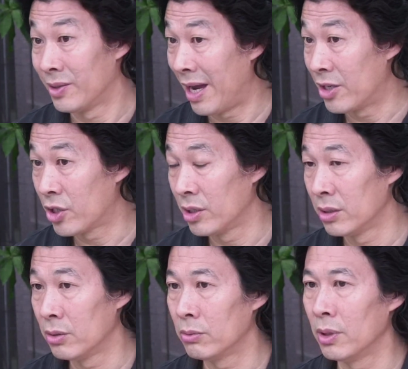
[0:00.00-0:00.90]

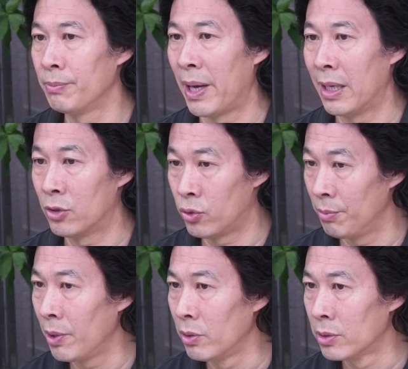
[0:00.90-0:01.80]
attention, we pay
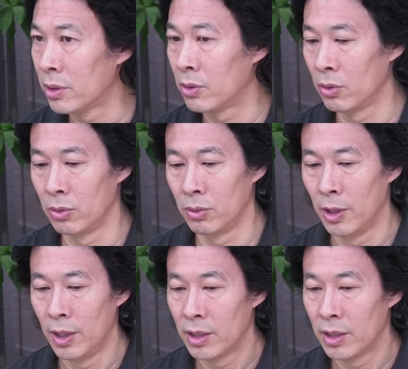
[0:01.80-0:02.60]
tribute to